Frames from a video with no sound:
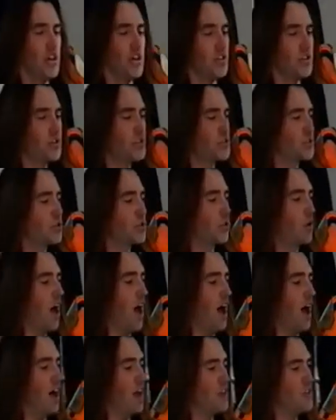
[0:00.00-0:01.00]

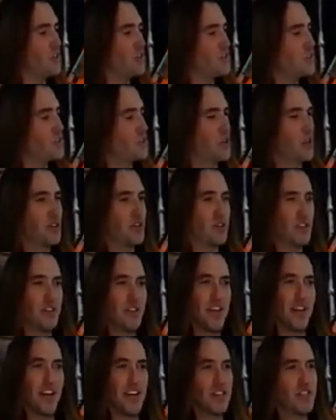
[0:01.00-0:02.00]
Scro-
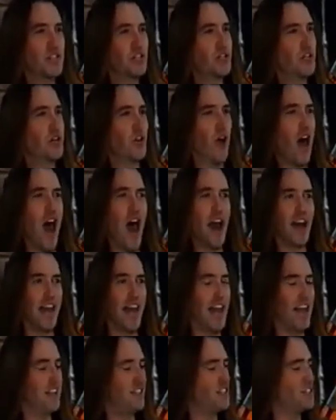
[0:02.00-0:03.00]

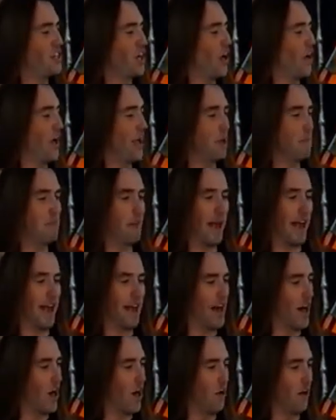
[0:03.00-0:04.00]
scrogging during
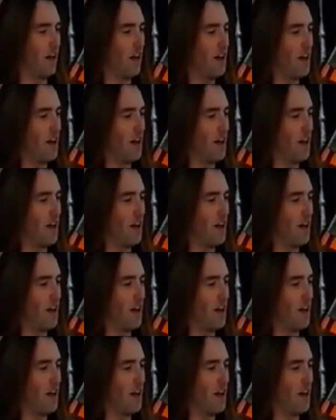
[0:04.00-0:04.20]
bingo.